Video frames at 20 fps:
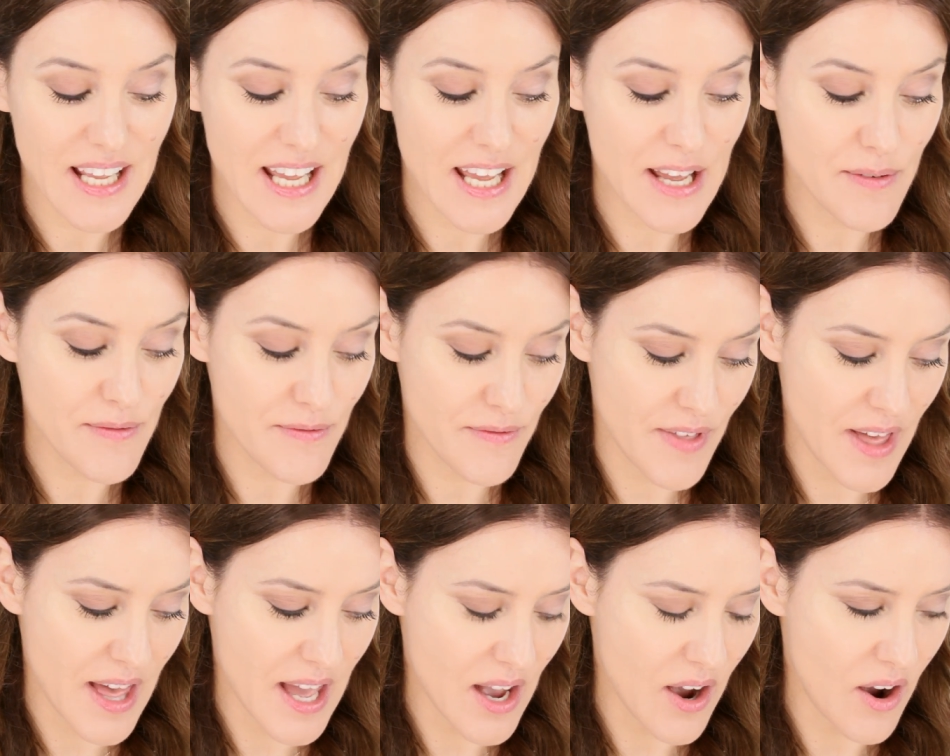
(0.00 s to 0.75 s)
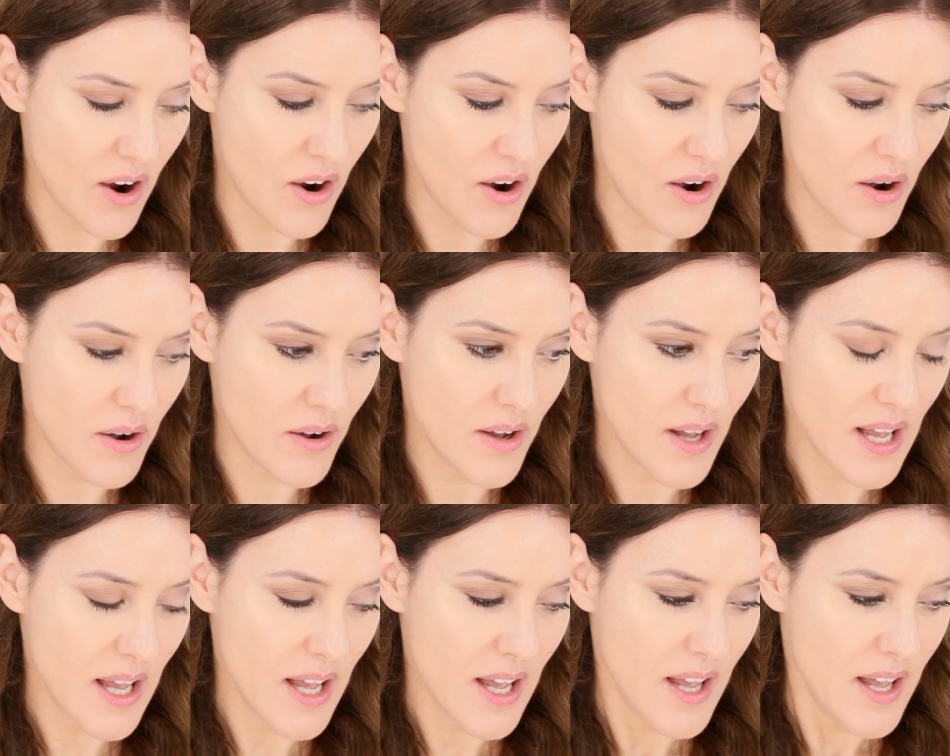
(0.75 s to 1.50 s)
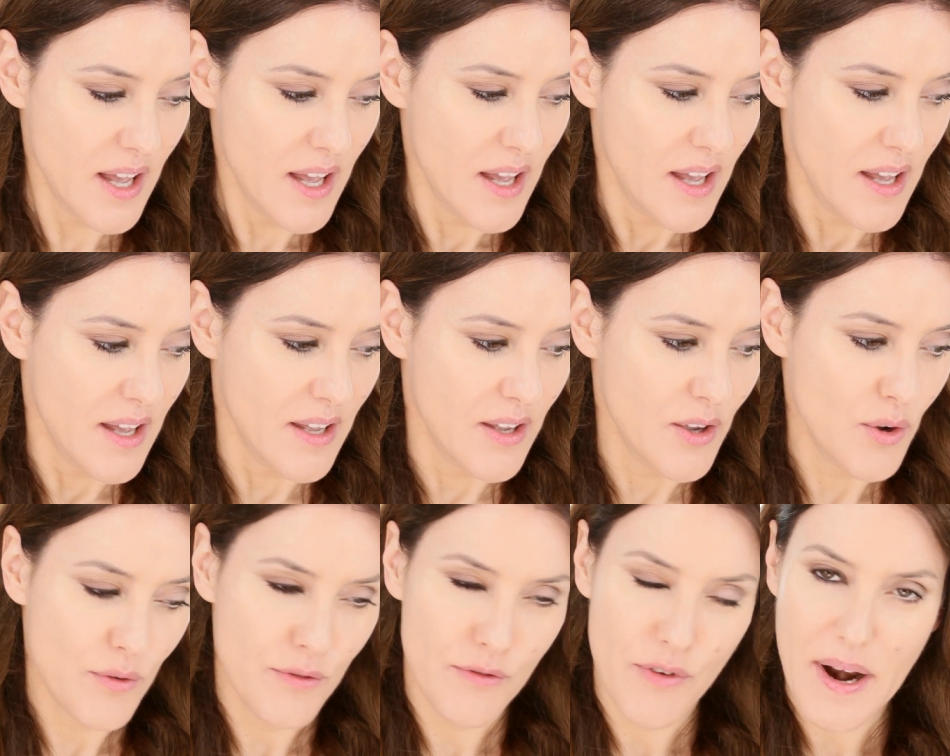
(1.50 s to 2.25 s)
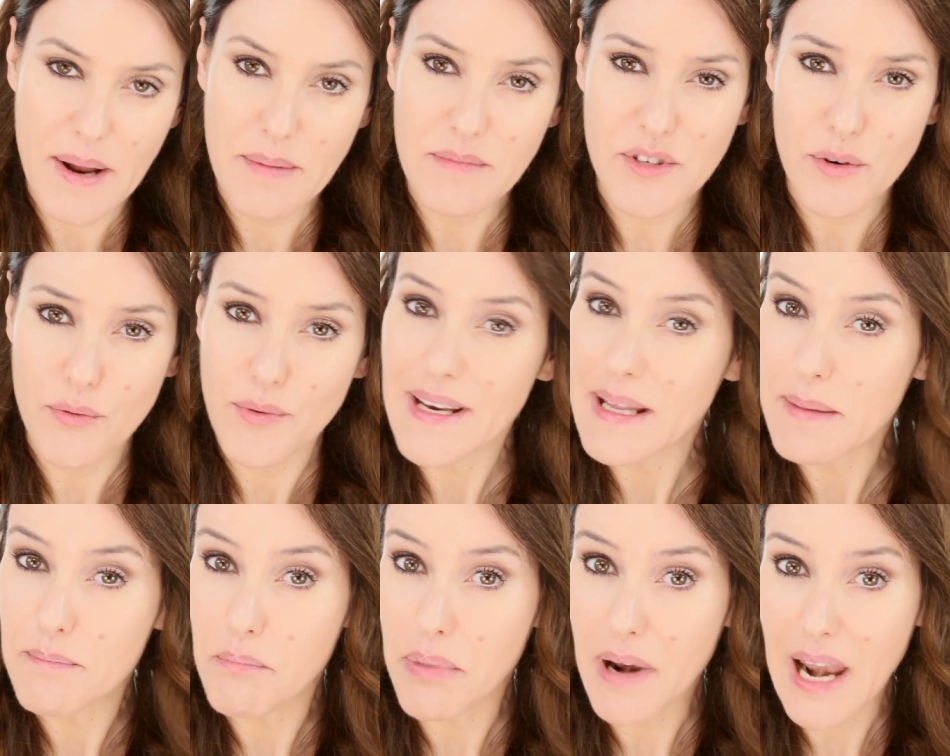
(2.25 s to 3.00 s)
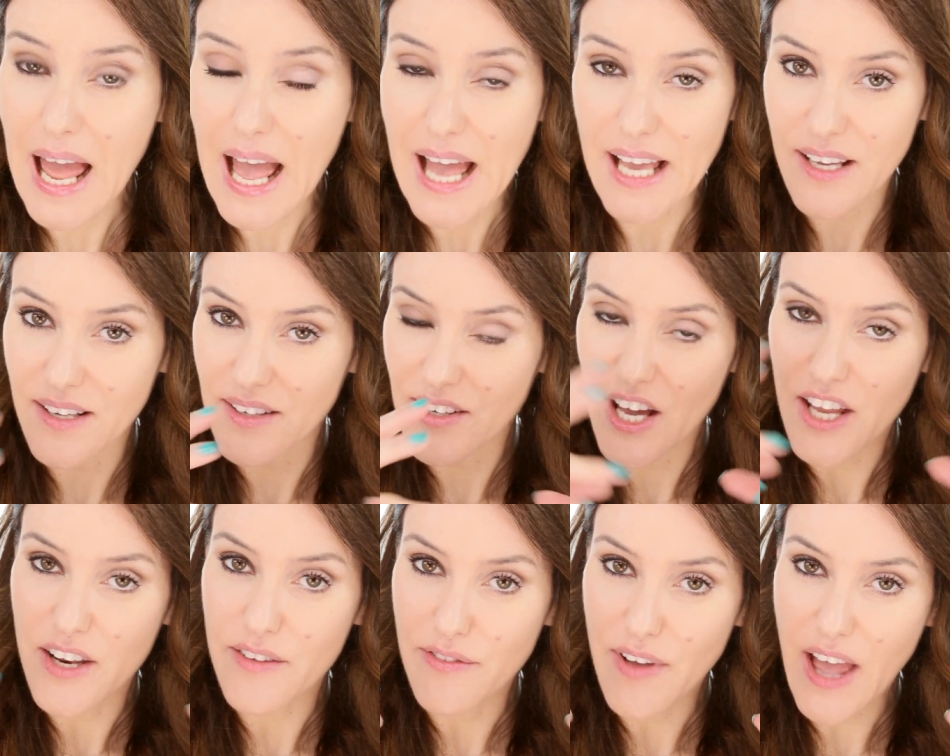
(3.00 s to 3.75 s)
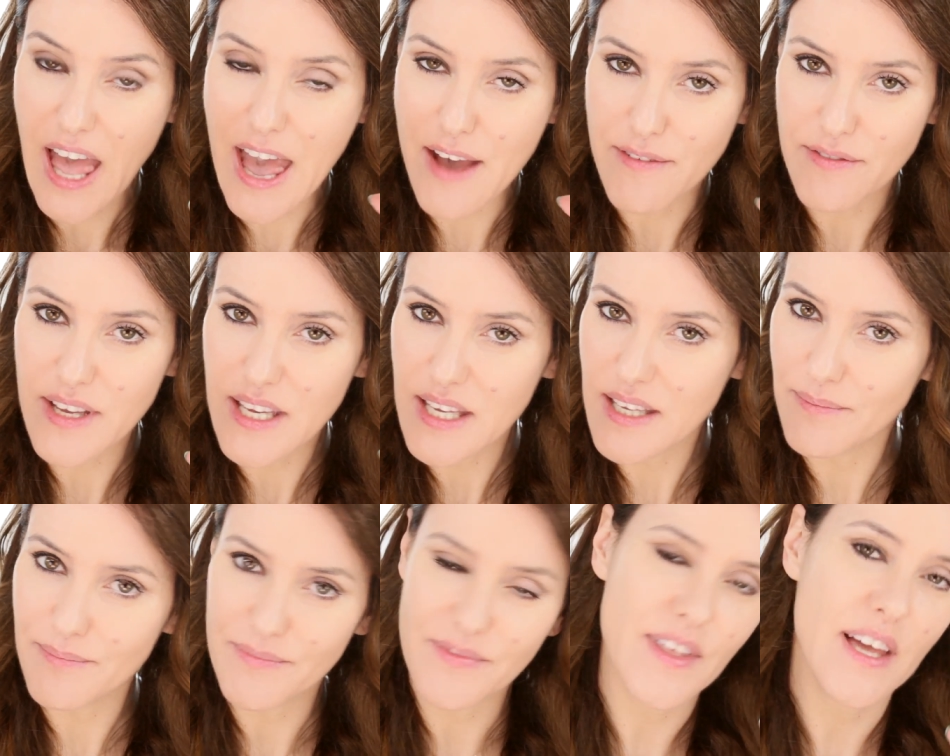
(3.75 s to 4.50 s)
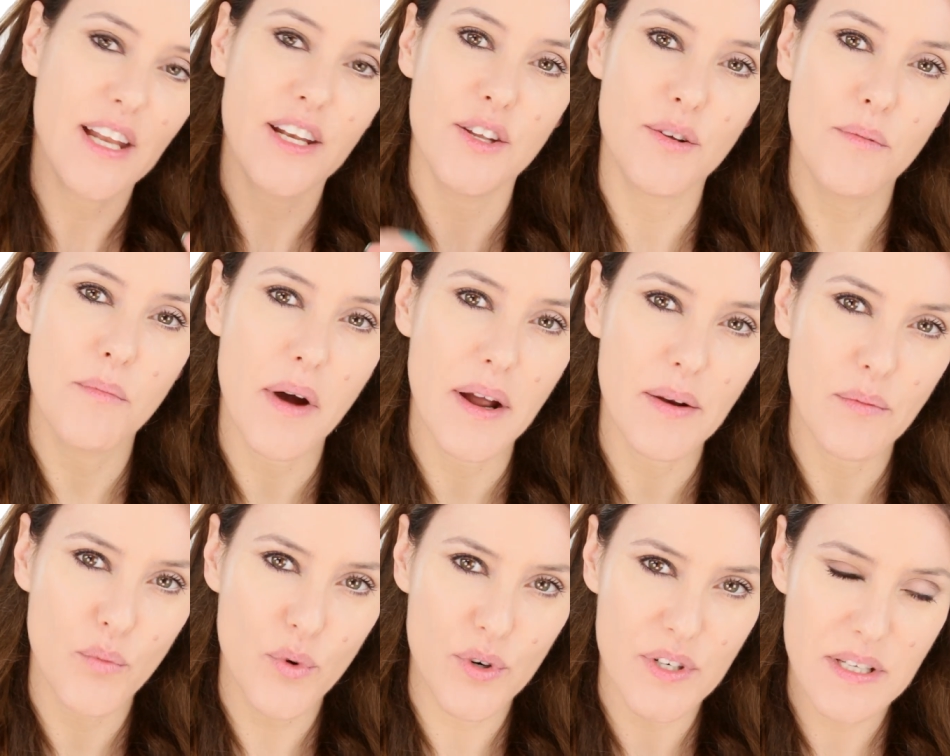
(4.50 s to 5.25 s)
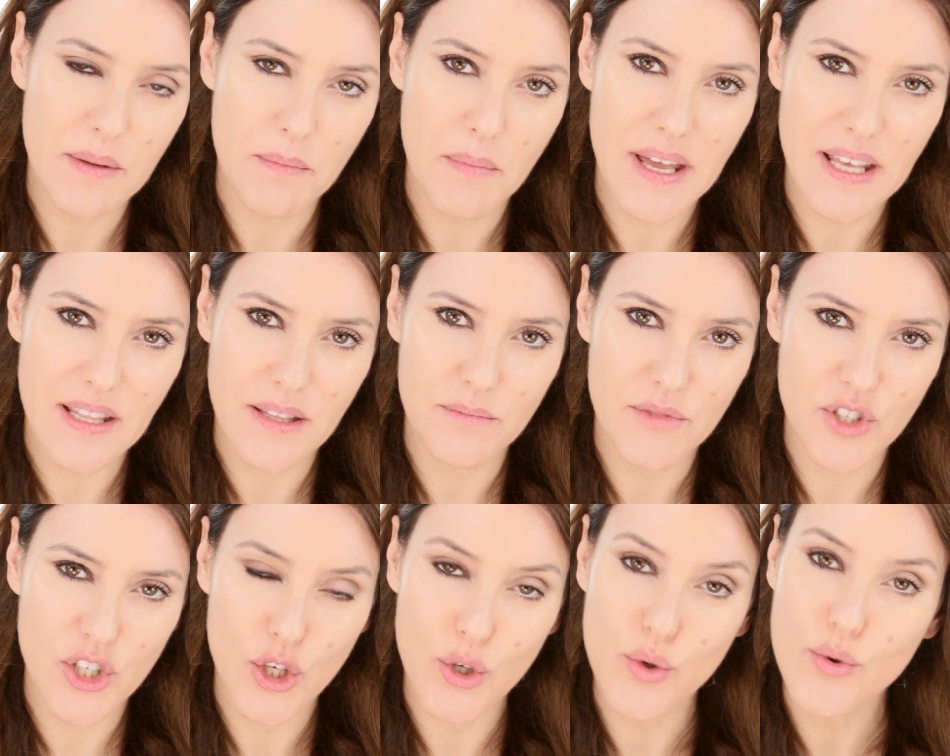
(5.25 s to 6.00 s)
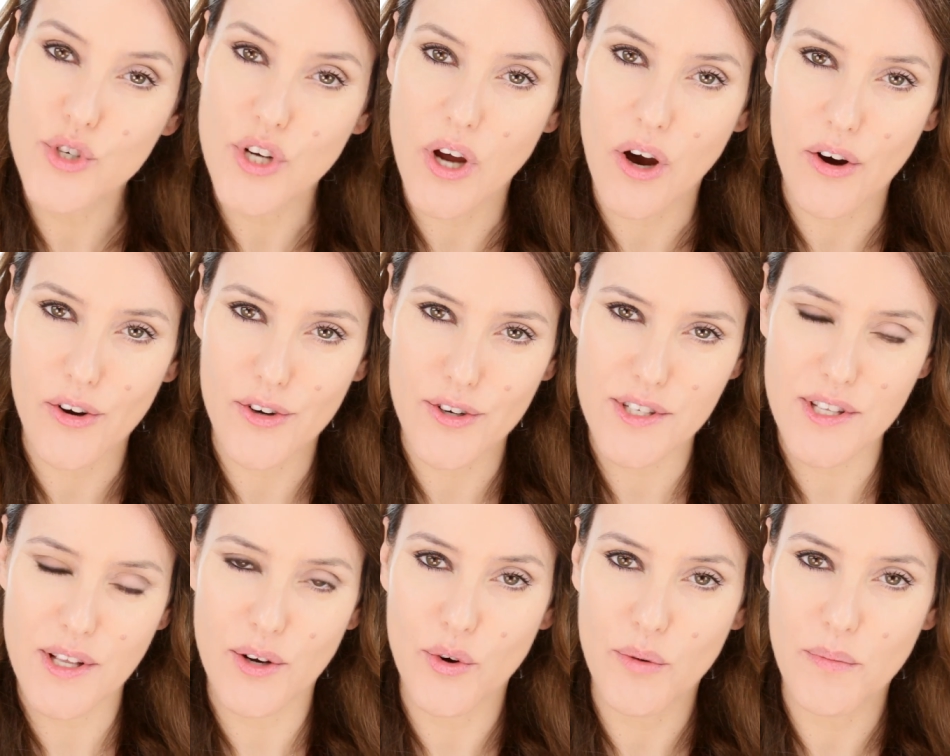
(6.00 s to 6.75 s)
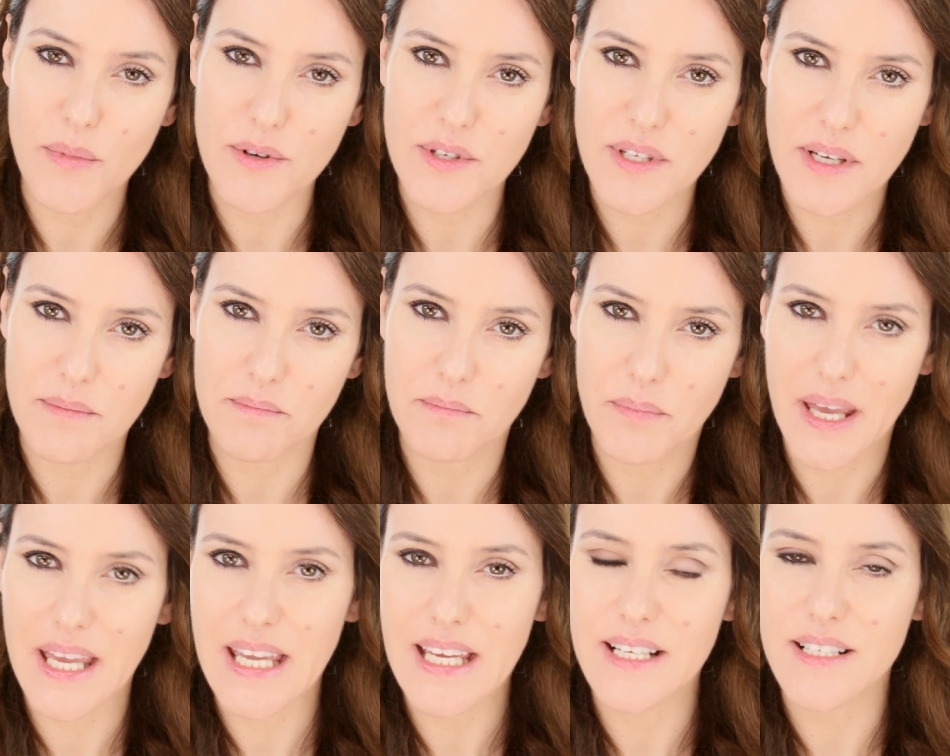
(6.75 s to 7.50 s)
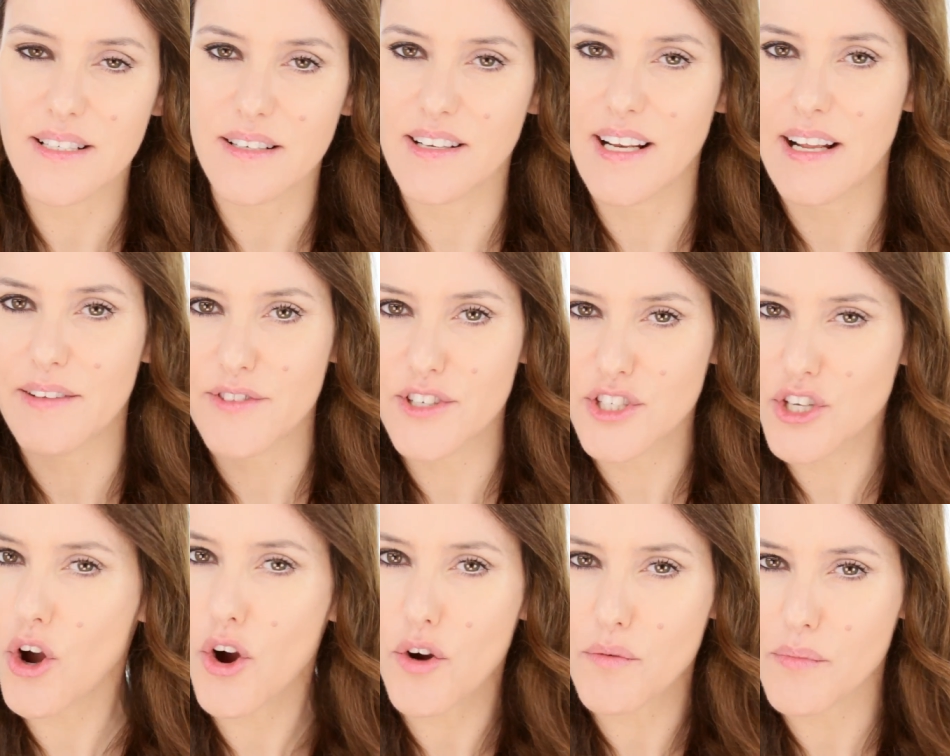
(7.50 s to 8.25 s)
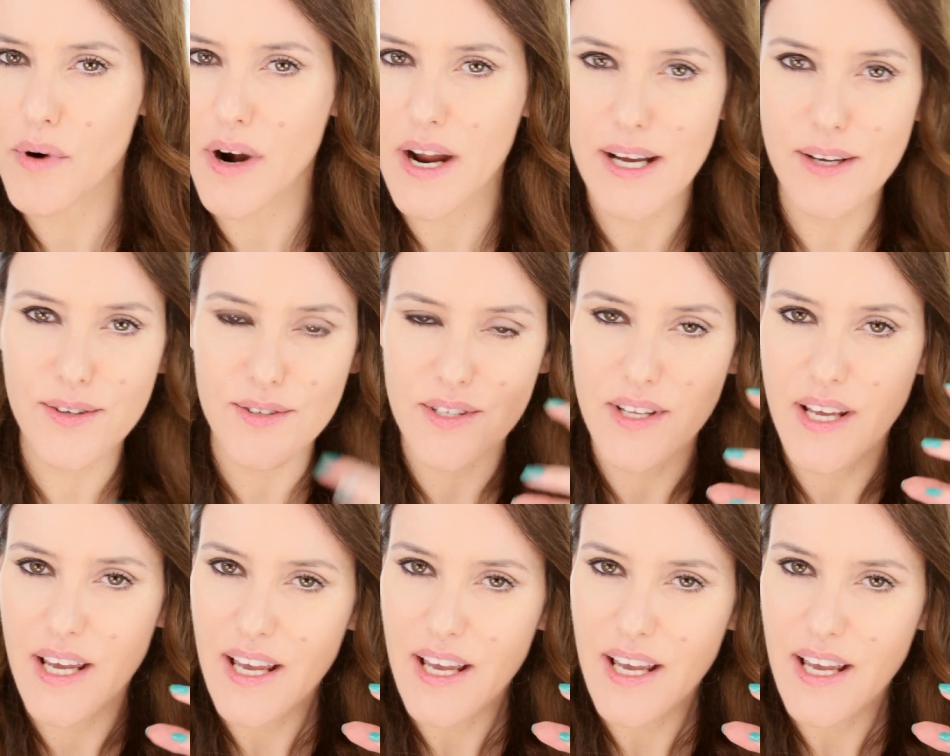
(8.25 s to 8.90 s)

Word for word: If they are your frames are really black and kind of heavy, then you might want to make them too dark because they'll almost compete and you'll have the dark brows,